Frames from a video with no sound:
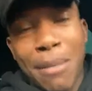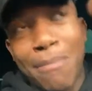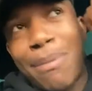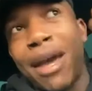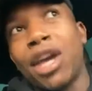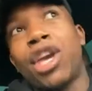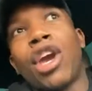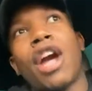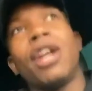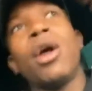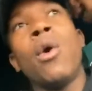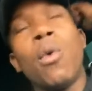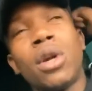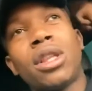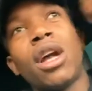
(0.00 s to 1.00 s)
backyard
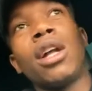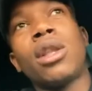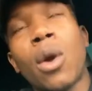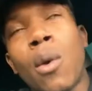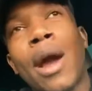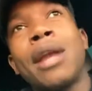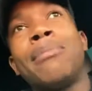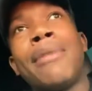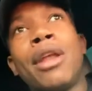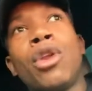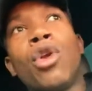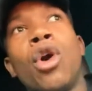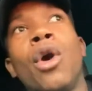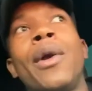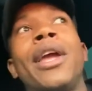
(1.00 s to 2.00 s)
without the white man
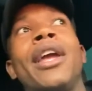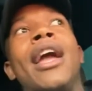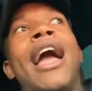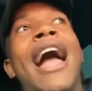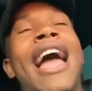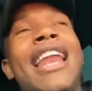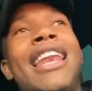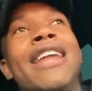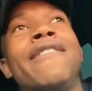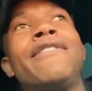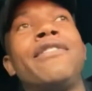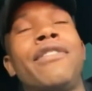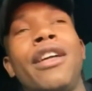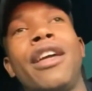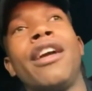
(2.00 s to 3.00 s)
knowing. I lived
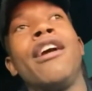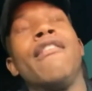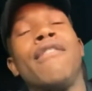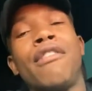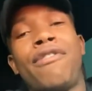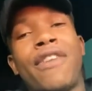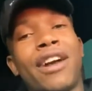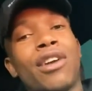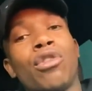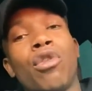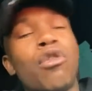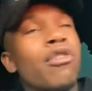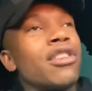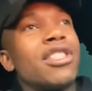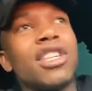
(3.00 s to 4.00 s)
there for fucking
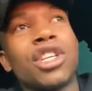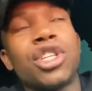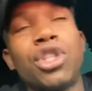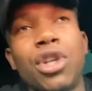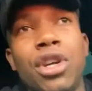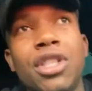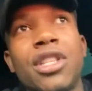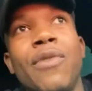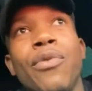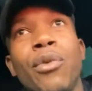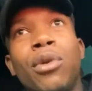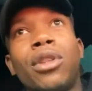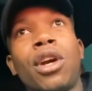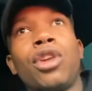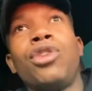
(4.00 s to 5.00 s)
over 6 years
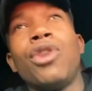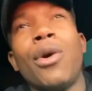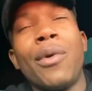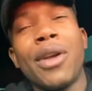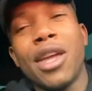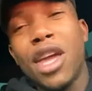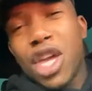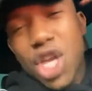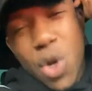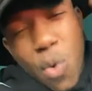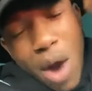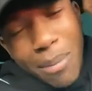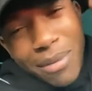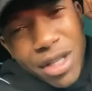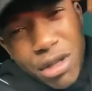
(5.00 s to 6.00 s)
without knowing. You
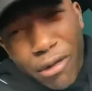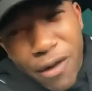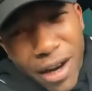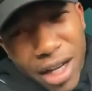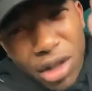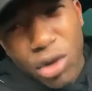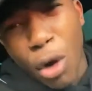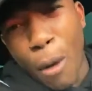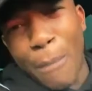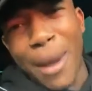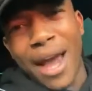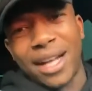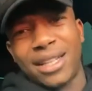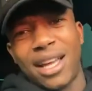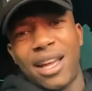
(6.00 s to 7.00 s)
want me to fucking go
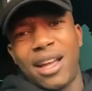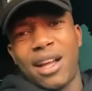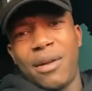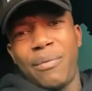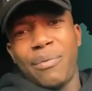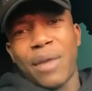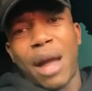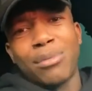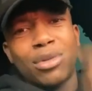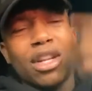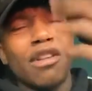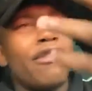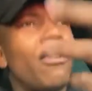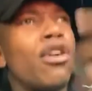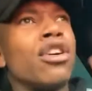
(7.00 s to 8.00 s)
back there? I'm trying
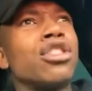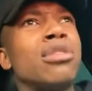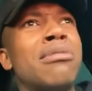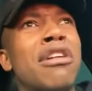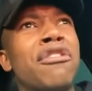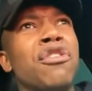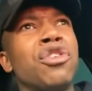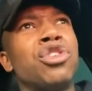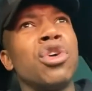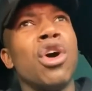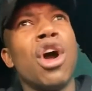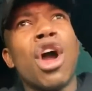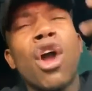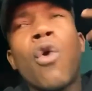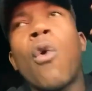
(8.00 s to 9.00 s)
to focus on my future.
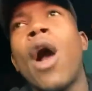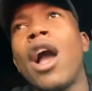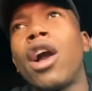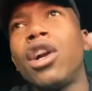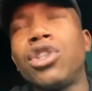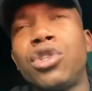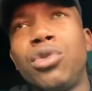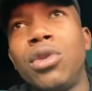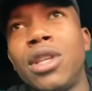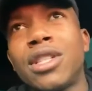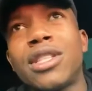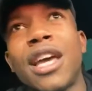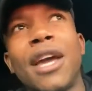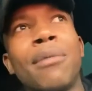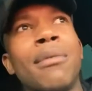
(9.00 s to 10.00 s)
Why can't you do the
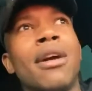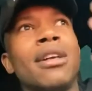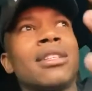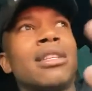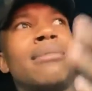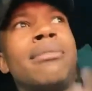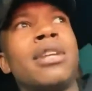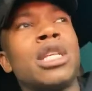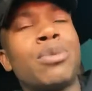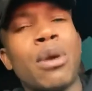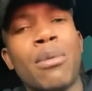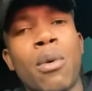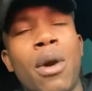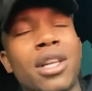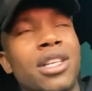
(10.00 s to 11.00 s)
same? Somebody's
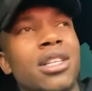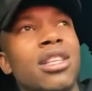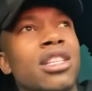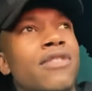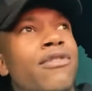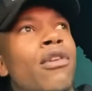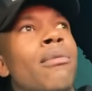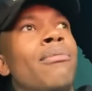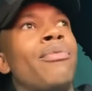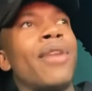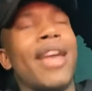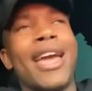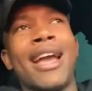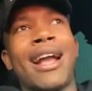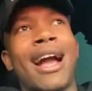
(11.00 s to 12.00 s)
probably watching this from
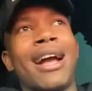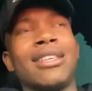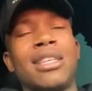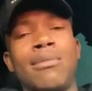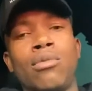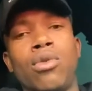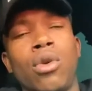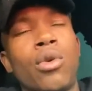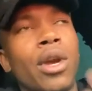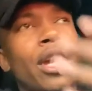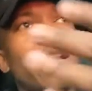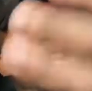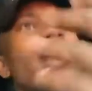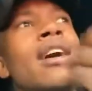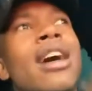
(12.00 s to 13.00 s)
Ekasi
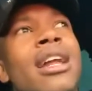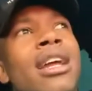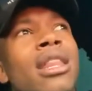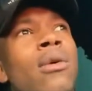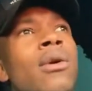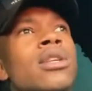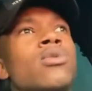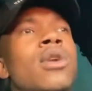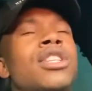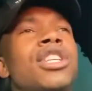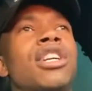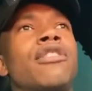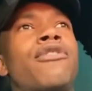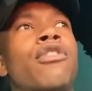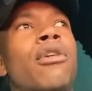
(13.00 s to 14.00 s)
Queen. Another one's
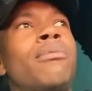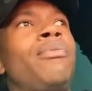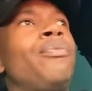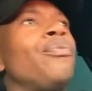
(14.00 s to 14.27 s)
watching it from